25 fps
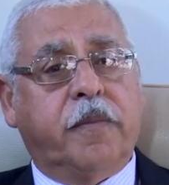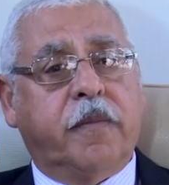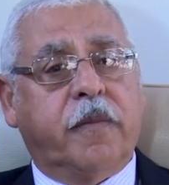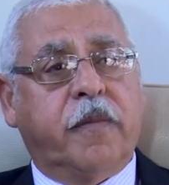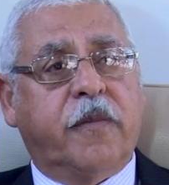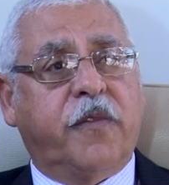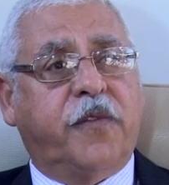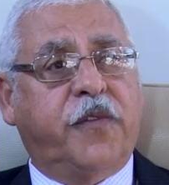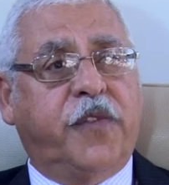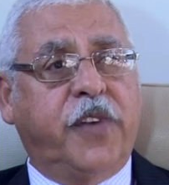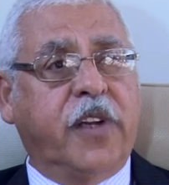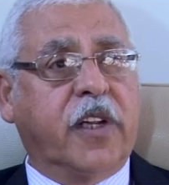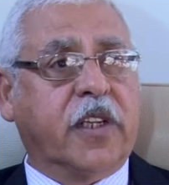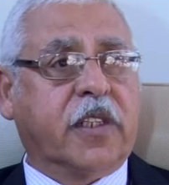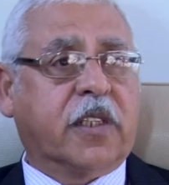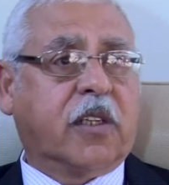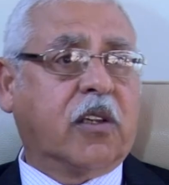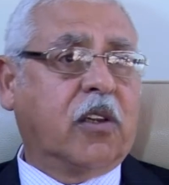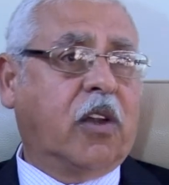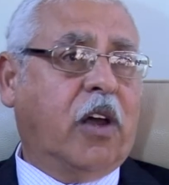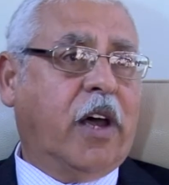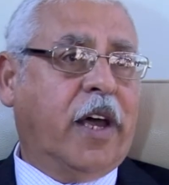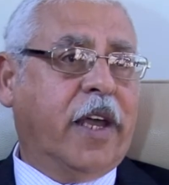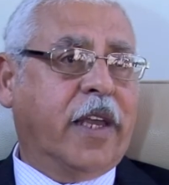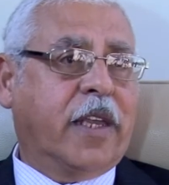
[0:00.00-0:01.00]
felt
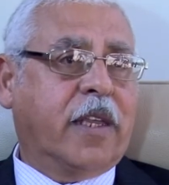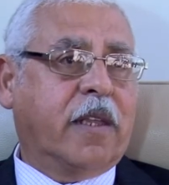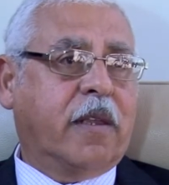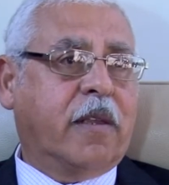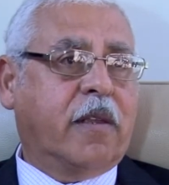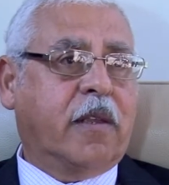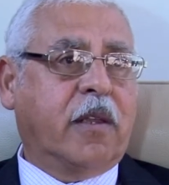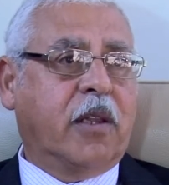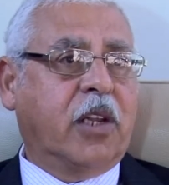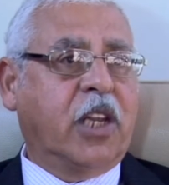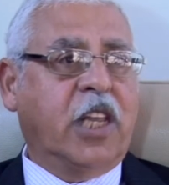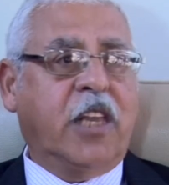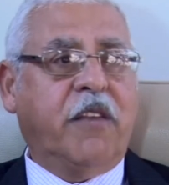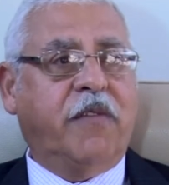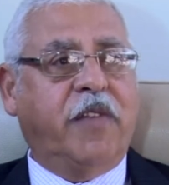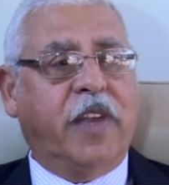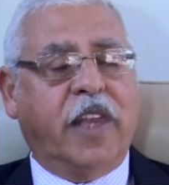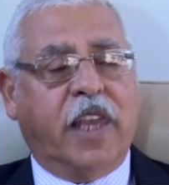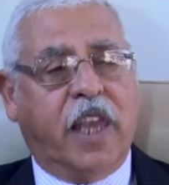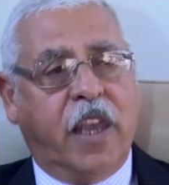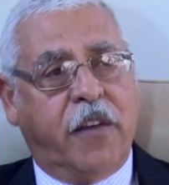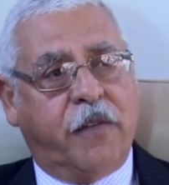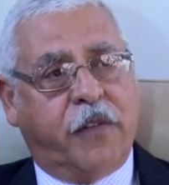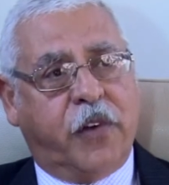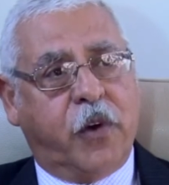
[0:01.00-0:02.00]
like
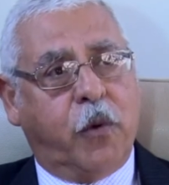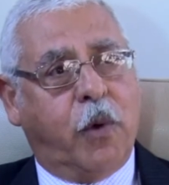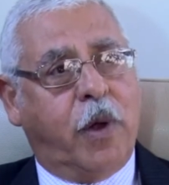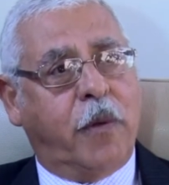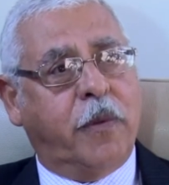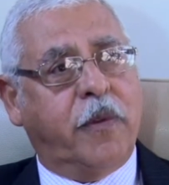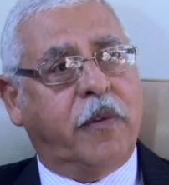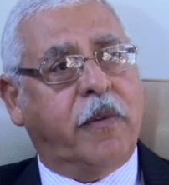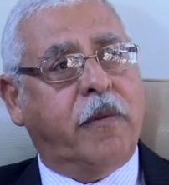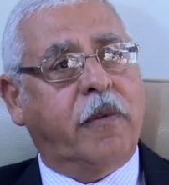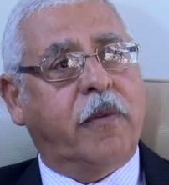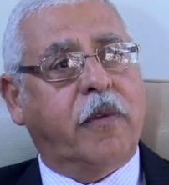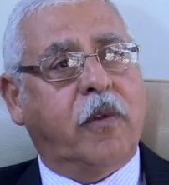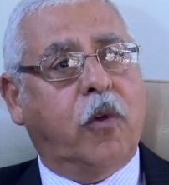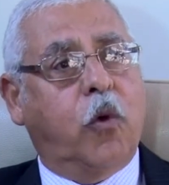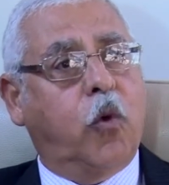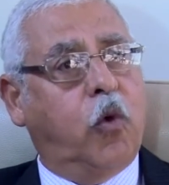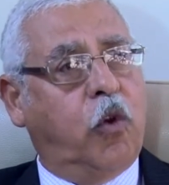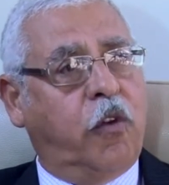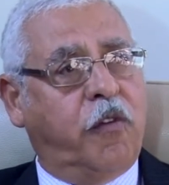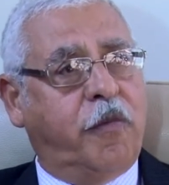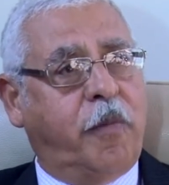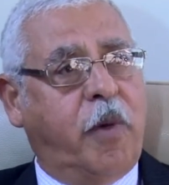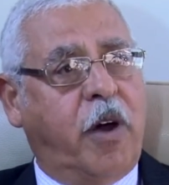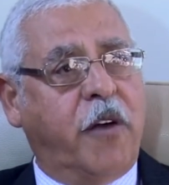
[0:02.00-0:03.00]
leaving everyone,
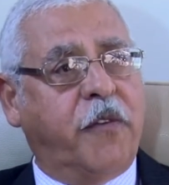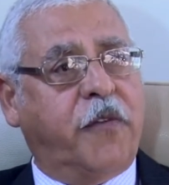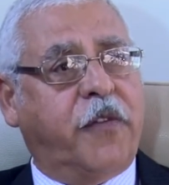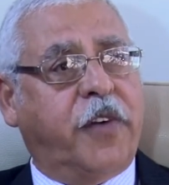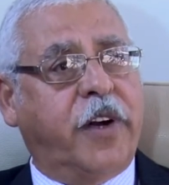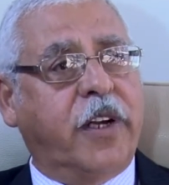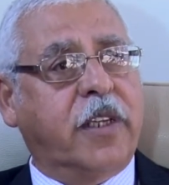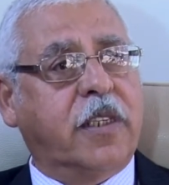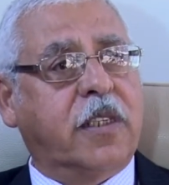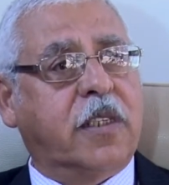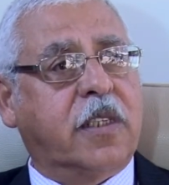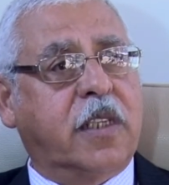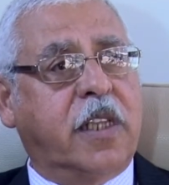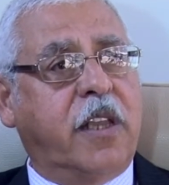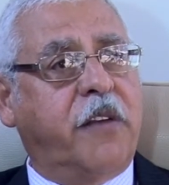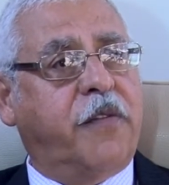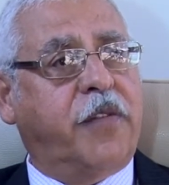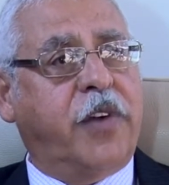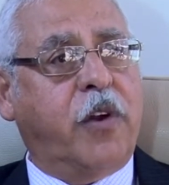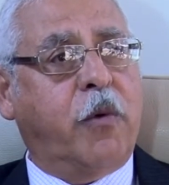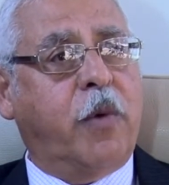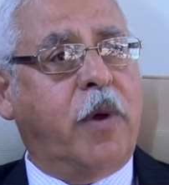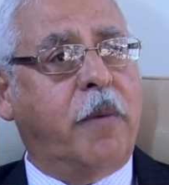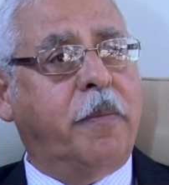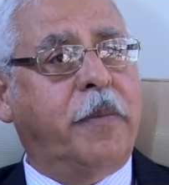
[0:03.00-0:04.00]
all of my friends and
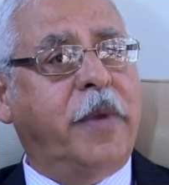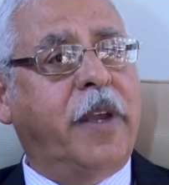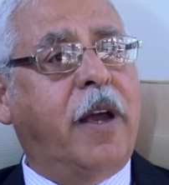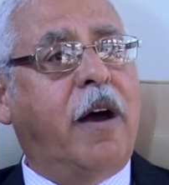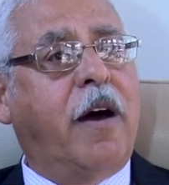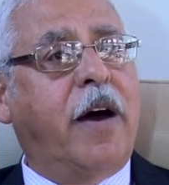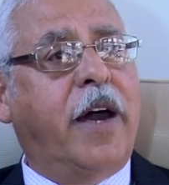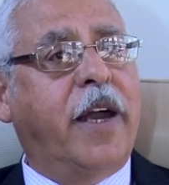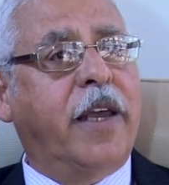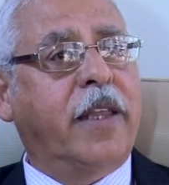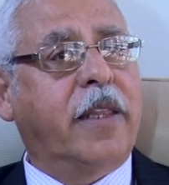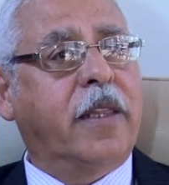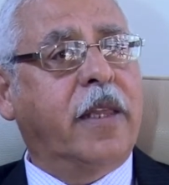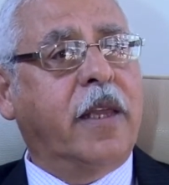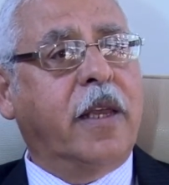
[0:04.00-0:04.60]
everyone behind,